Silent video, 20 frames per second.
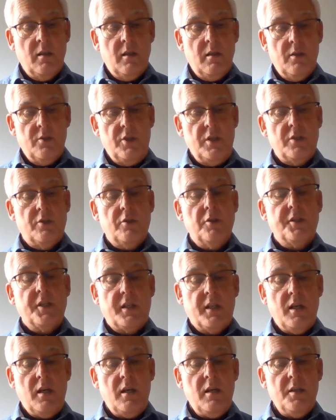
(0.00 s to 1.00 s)
She's got a
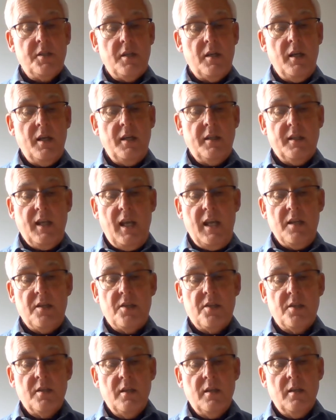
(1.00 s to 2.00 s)
cast-iron
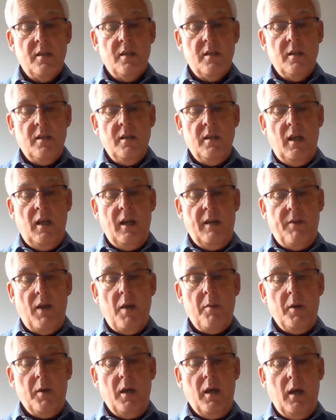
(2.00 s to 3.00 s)
case, and if I
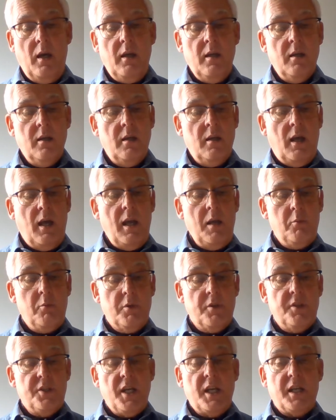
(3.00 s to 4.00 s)
were her, I
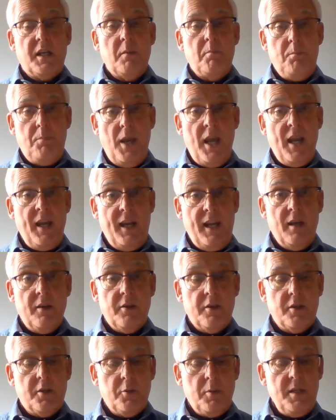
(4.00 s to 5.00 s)
wouldn't take a penny under
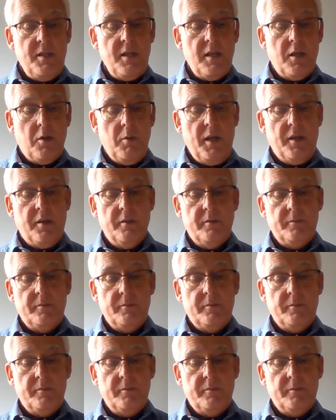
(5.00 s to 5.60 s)
20 quid.